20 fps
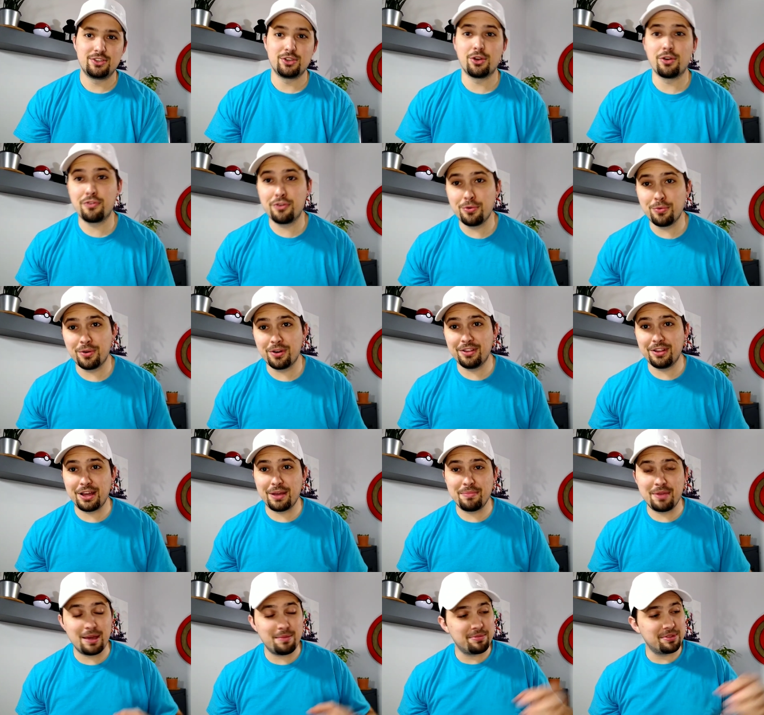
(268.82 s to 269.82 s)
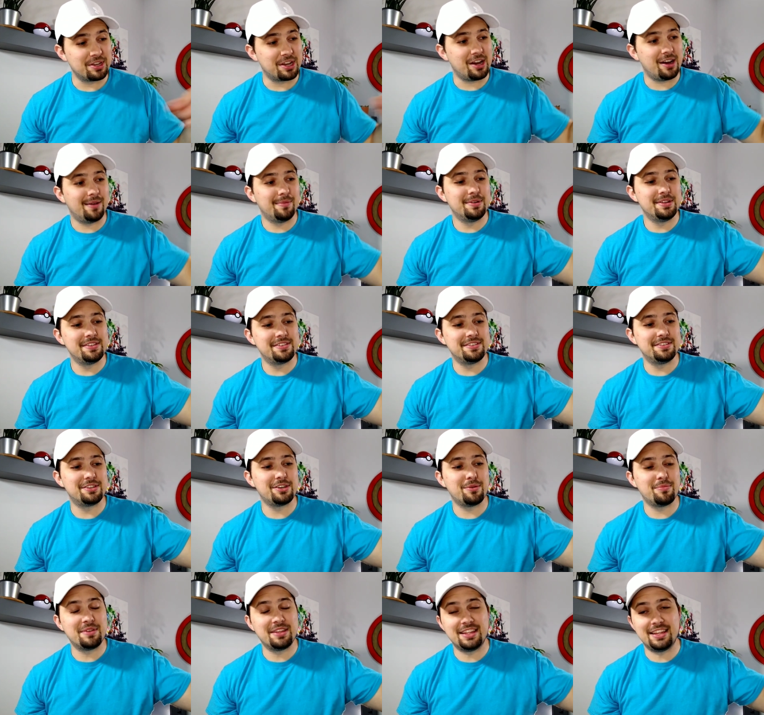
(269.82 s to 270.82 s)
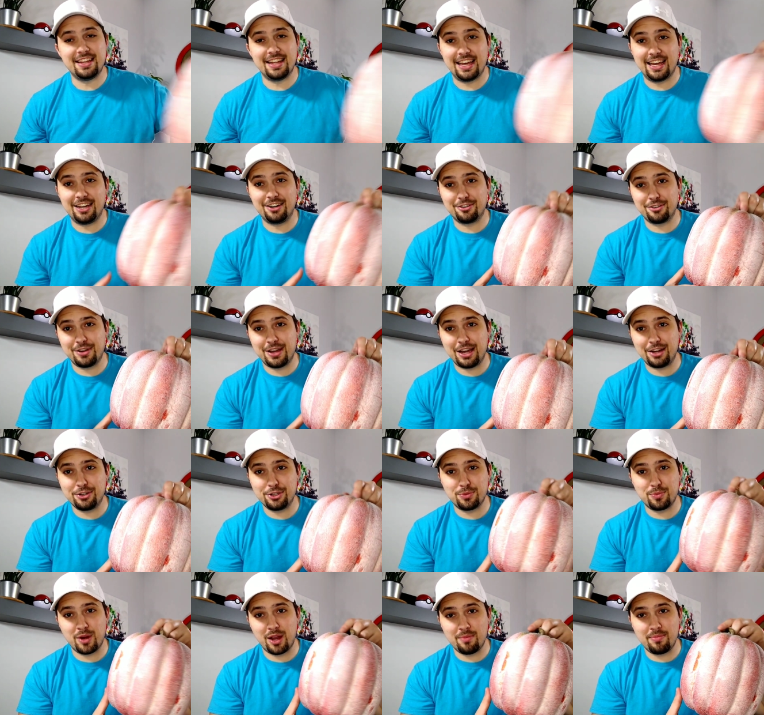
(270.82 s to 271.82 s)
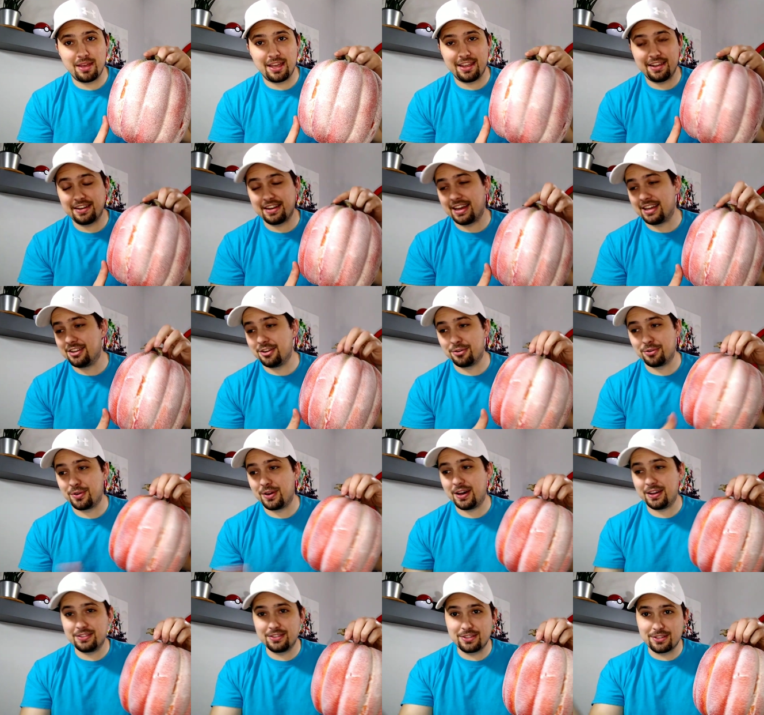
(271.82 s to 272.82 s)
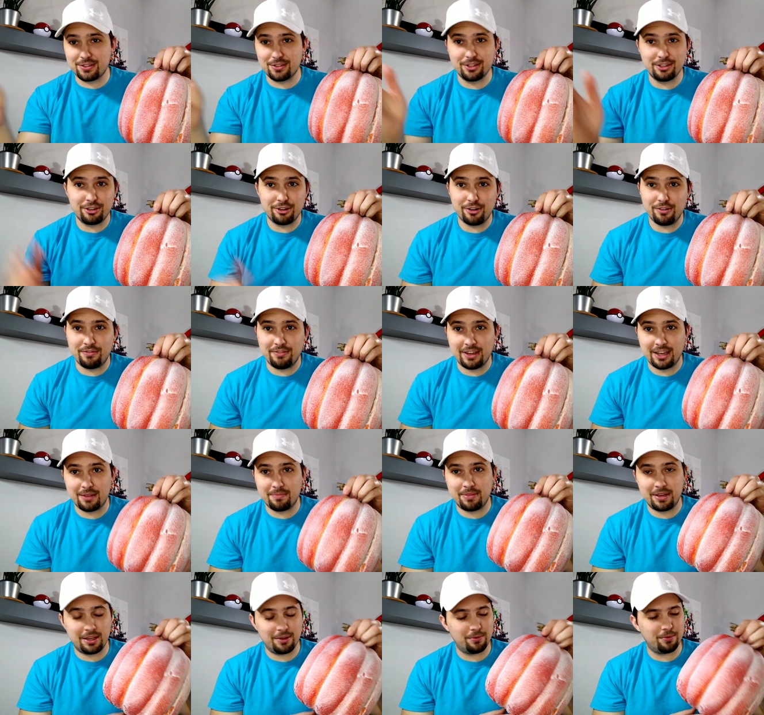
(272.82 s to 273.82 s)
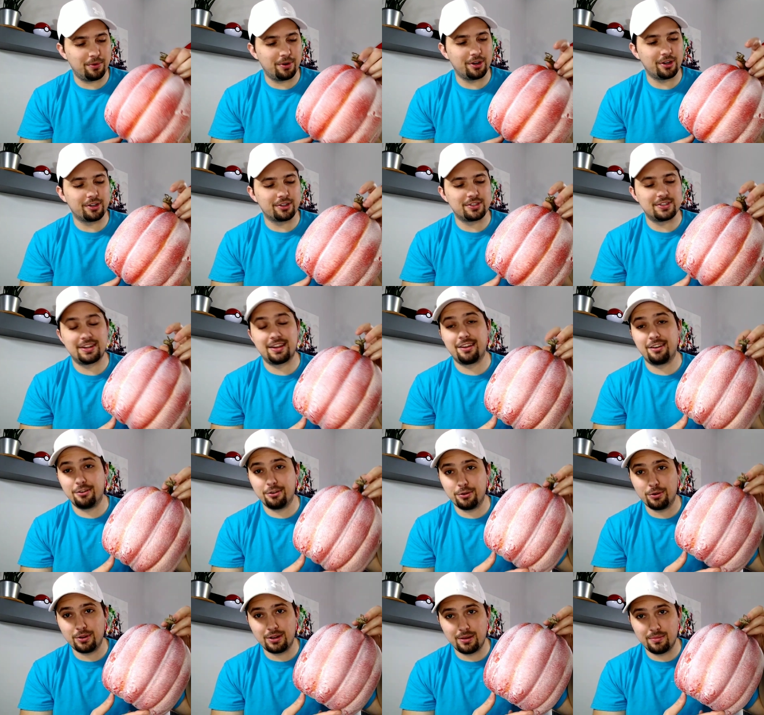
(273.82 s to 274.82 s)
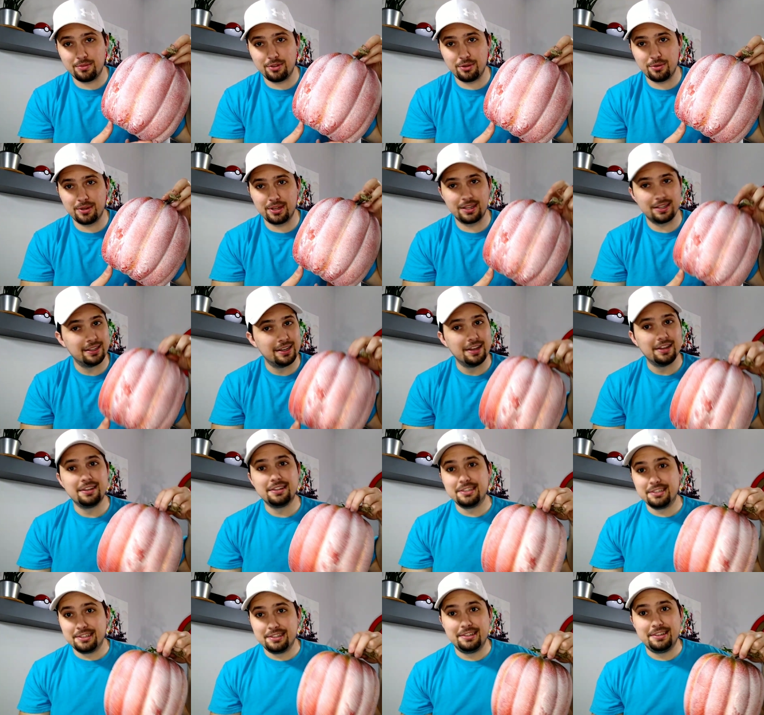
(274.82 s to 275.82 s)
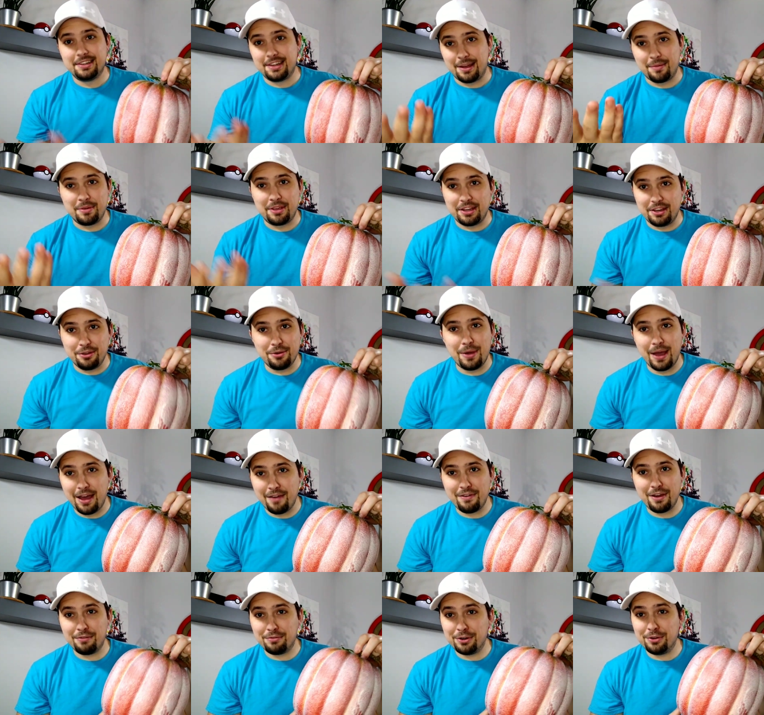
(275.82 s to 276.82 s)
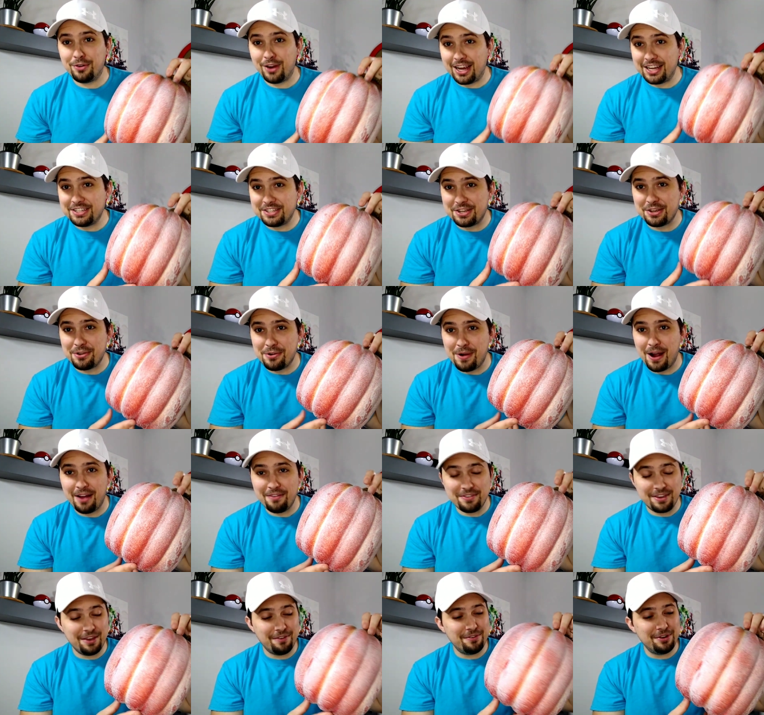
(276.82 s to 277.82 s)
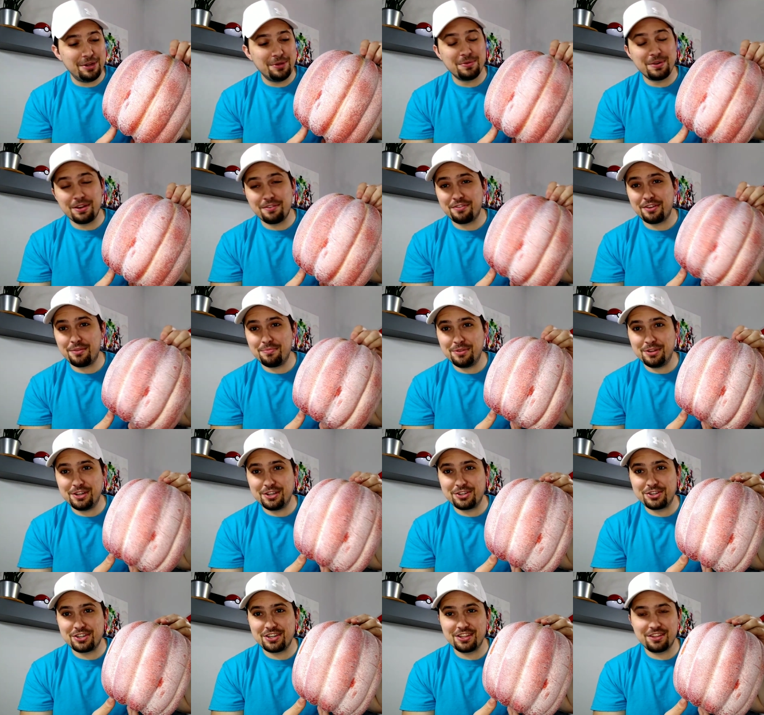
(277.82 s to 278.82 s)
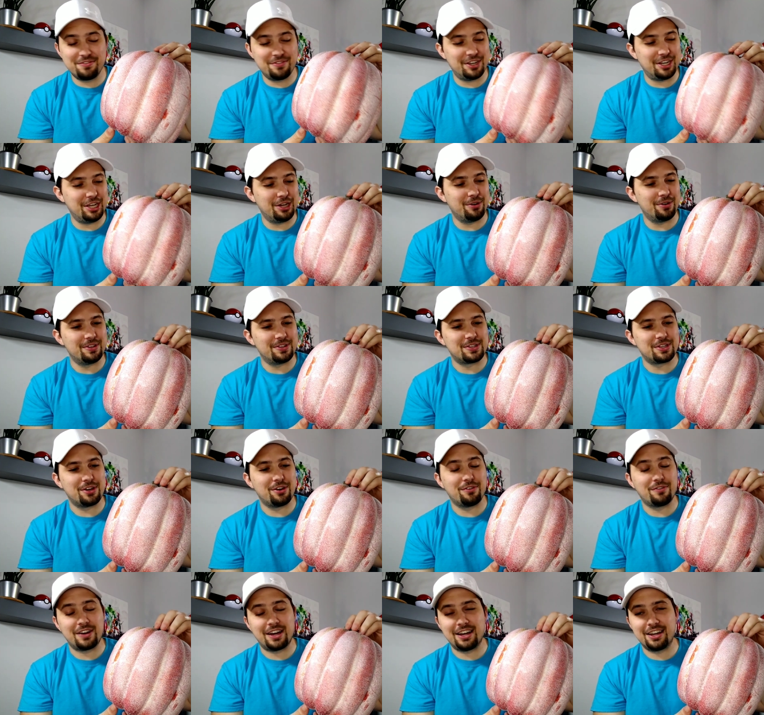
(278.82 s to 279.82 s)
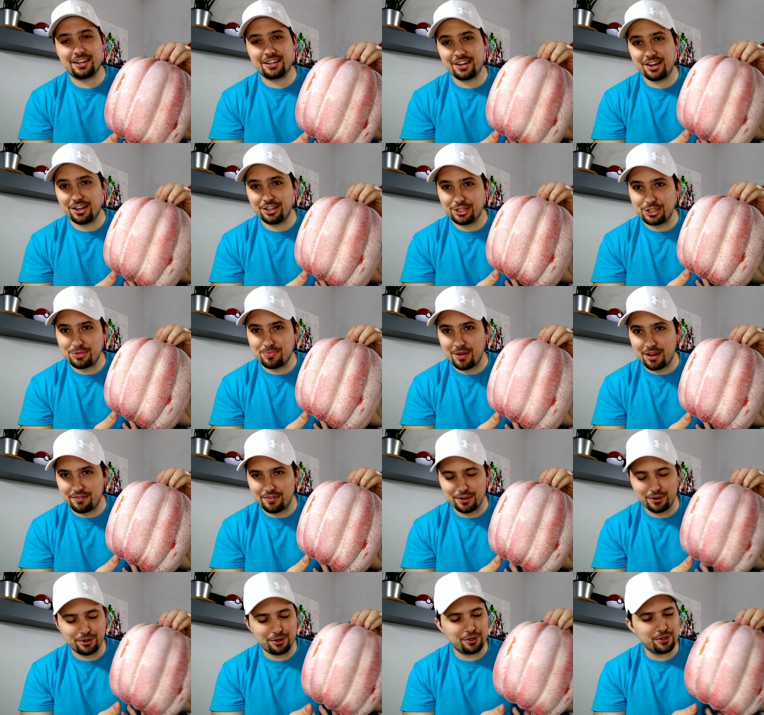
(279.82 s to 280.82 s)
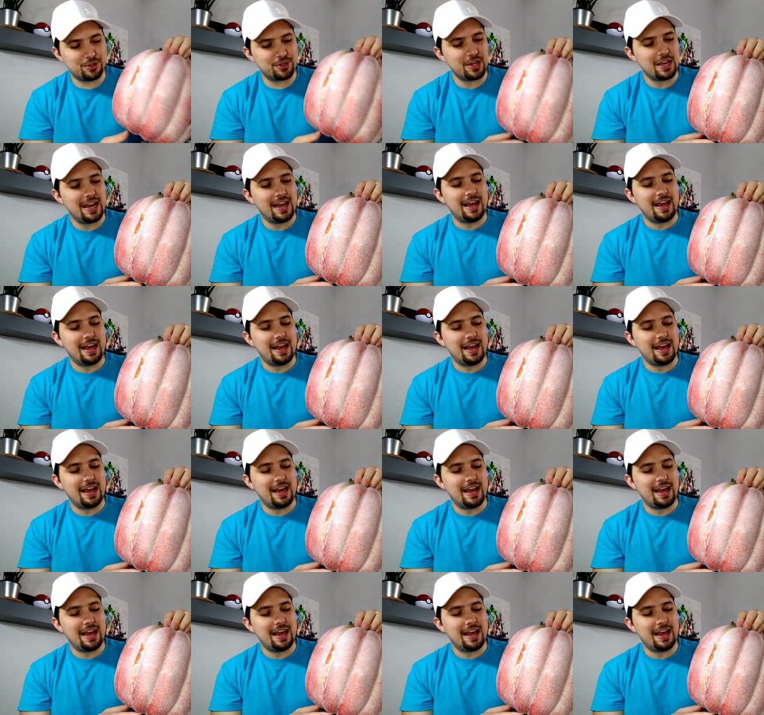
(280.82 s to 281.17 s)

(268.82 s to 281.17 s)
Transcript: So if you want to light me up in the comments and tell me that I don't know how to spray paint, I don't know how this glitter effect paint works, and I don't know what I'm doing, I mean, you have every right to. I've given you enough ammunition in the video itself. I acknowledge my failures,